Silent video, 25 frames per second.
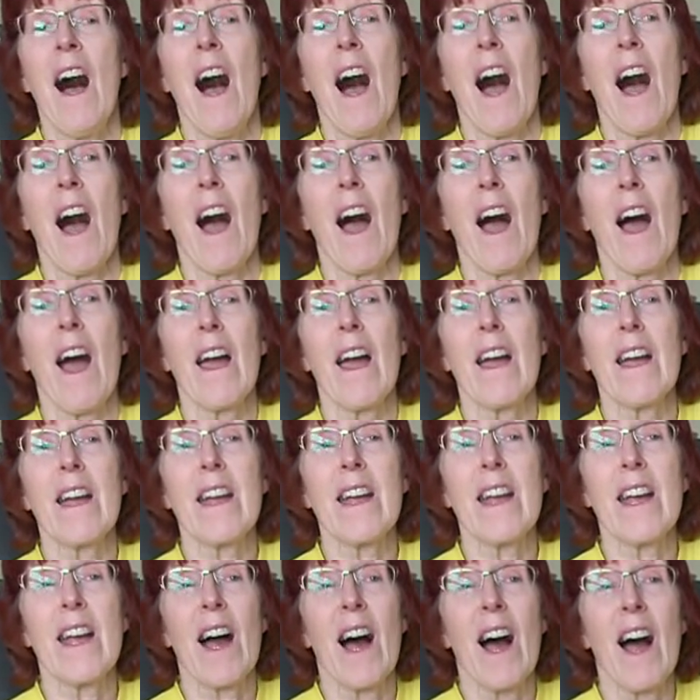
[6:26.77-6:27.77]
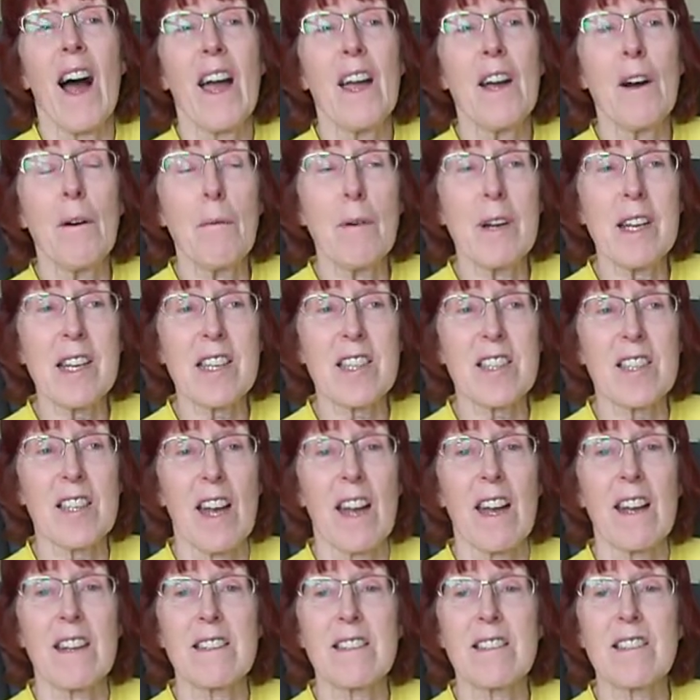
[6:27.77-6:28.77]
I always
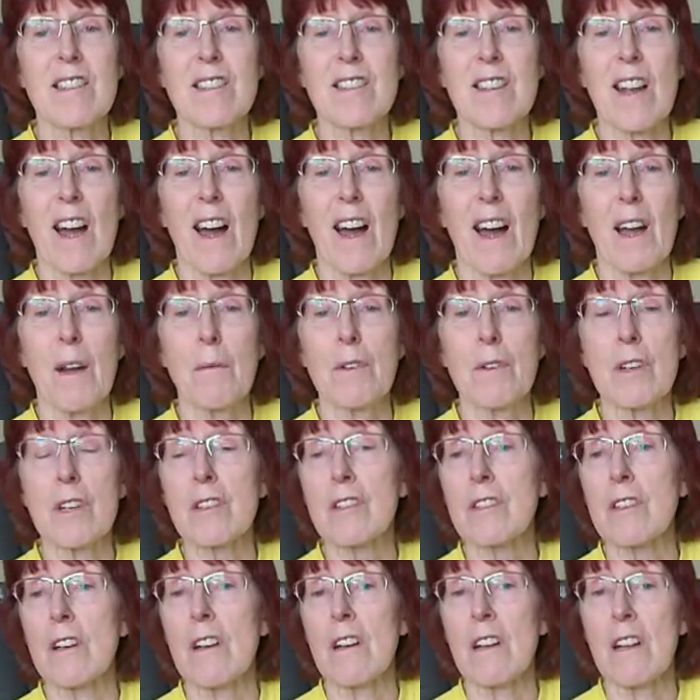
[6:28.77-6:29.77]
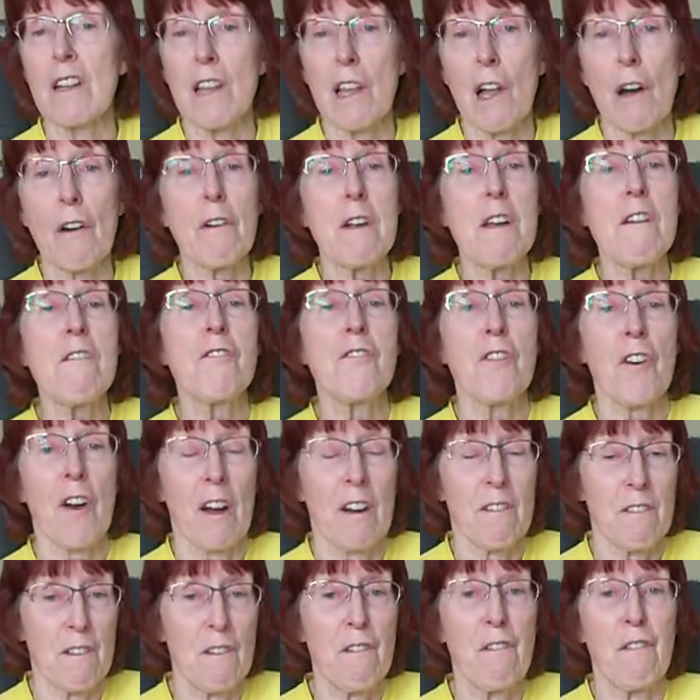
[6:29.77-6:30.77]
said that I was a lorry
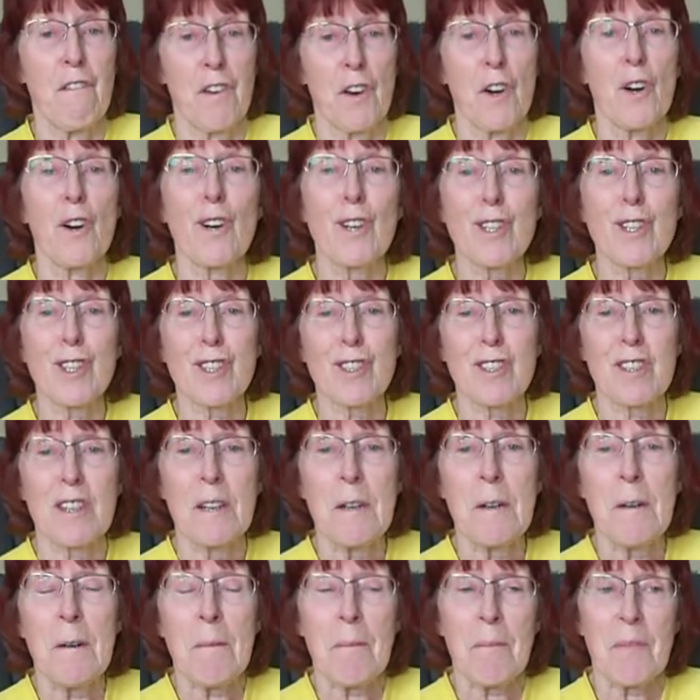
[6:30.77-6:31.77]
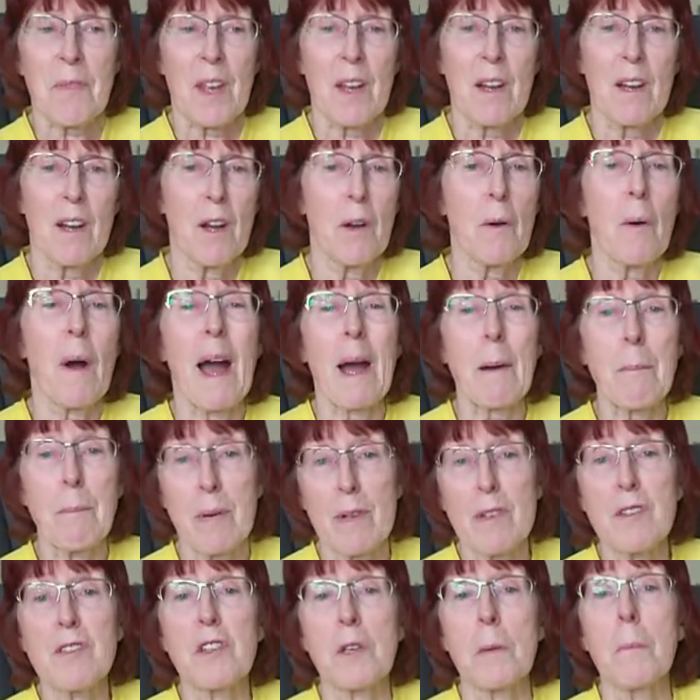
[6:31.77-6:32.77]
driver first, who
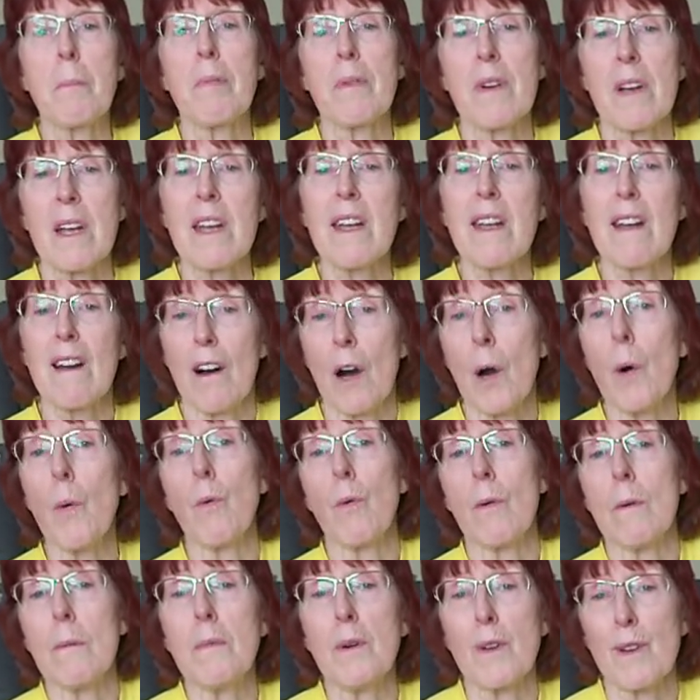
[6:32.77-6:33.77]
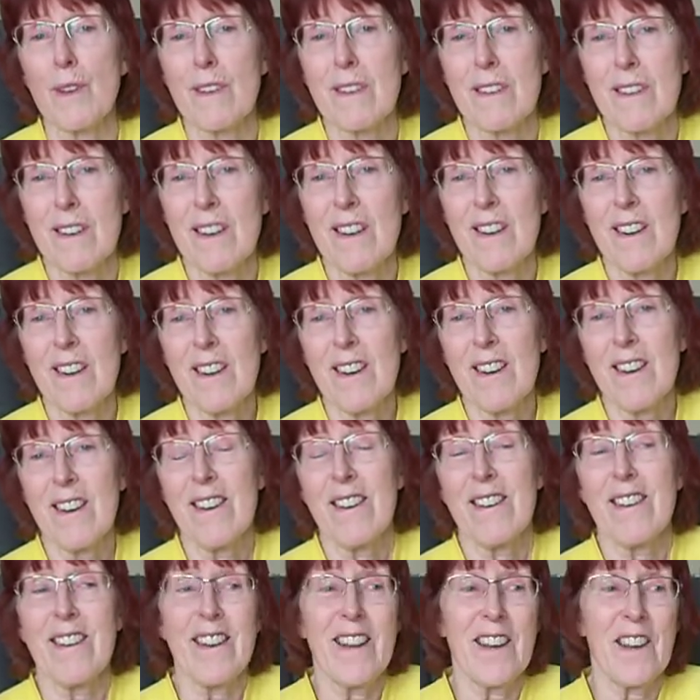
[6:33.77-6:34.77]
happened to be a woman.
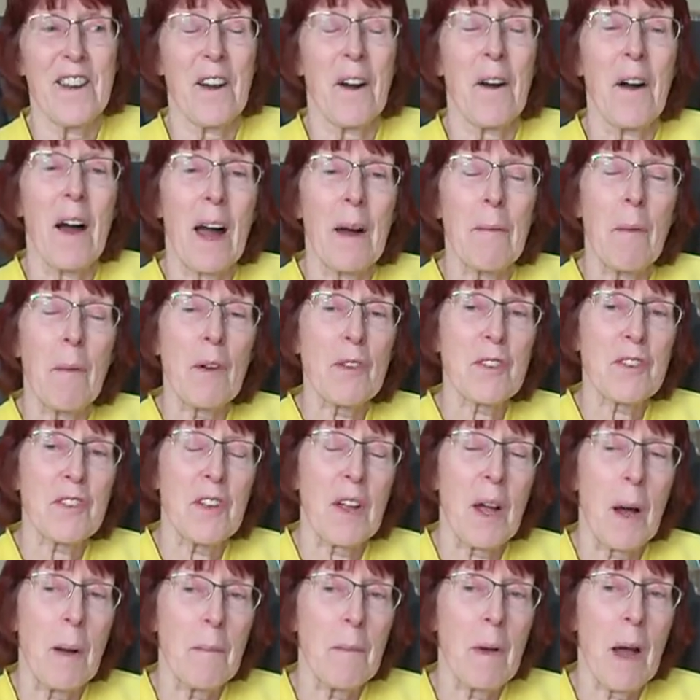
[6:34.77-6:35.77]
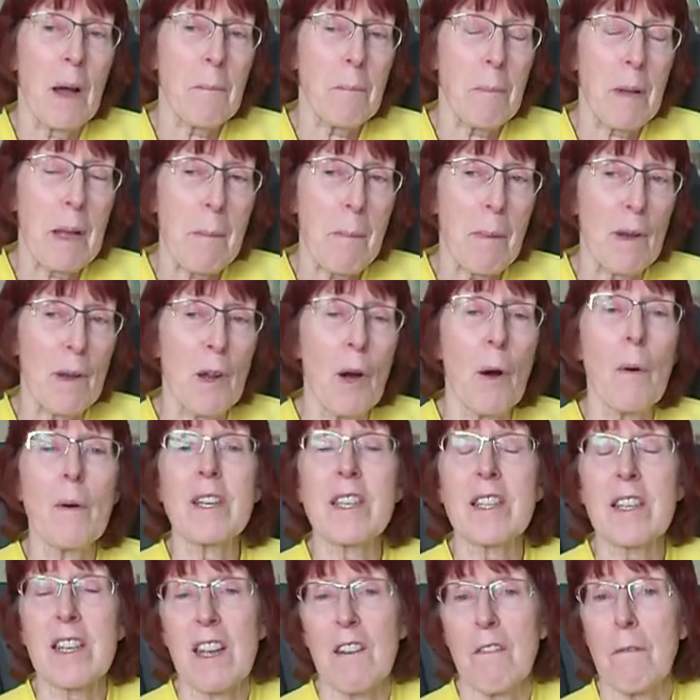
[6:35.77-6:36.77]
You know, and people
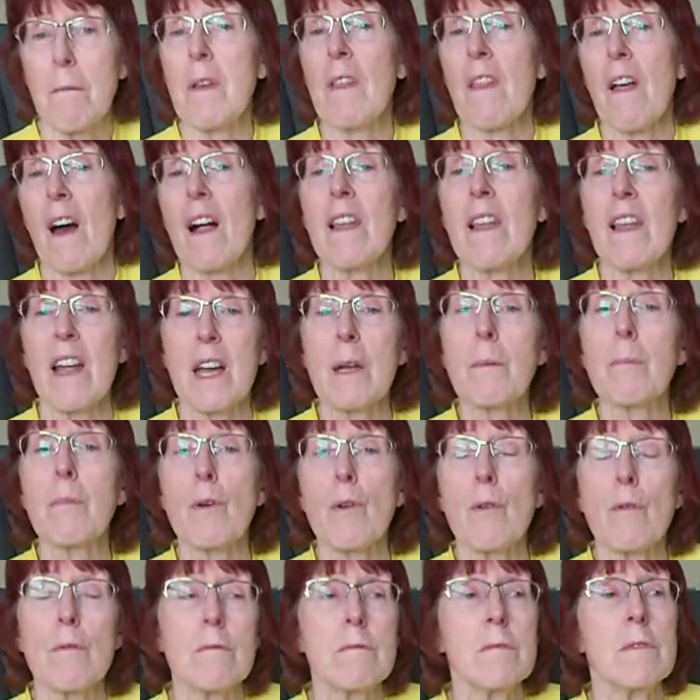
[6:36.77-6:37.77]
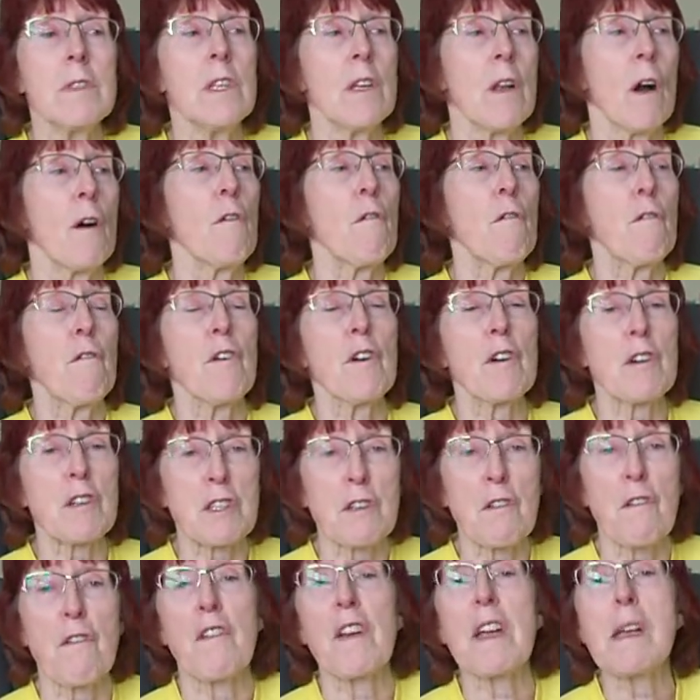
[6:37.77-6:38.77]
always give me that label, you know,
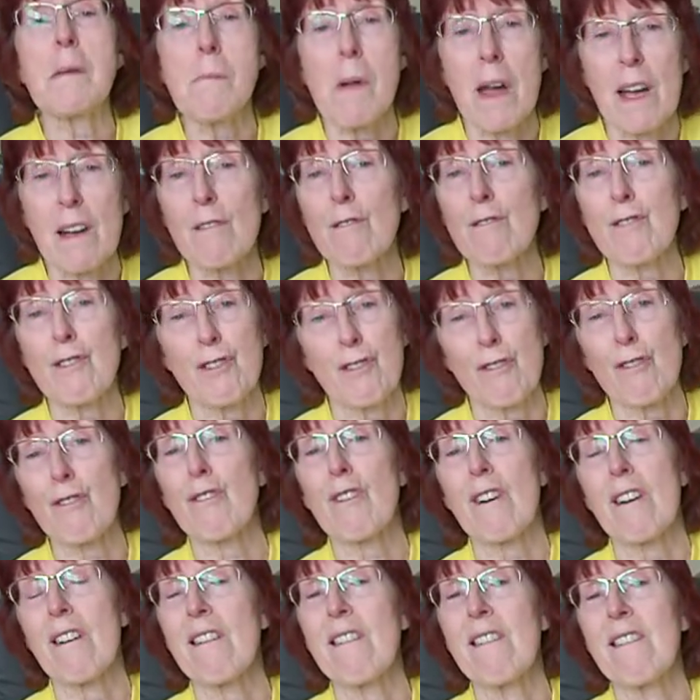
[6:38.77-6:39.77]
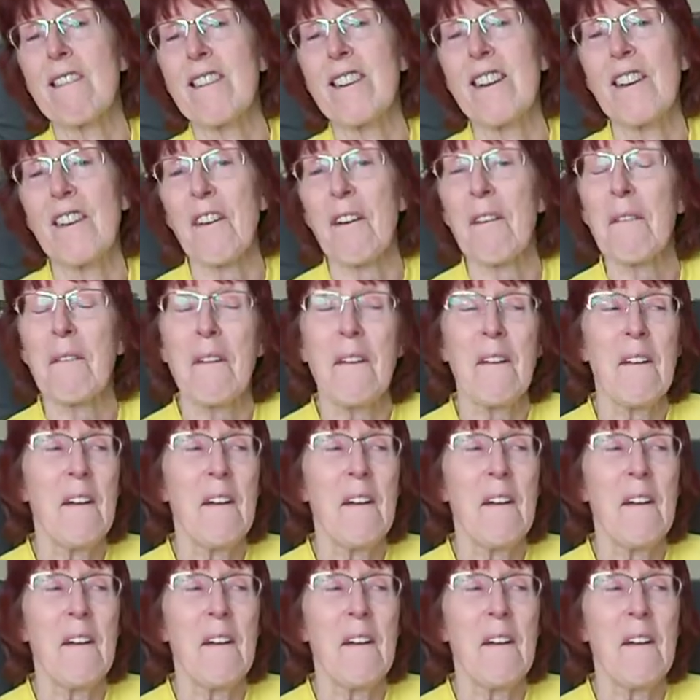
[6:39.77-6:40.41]
first female trucker, you know.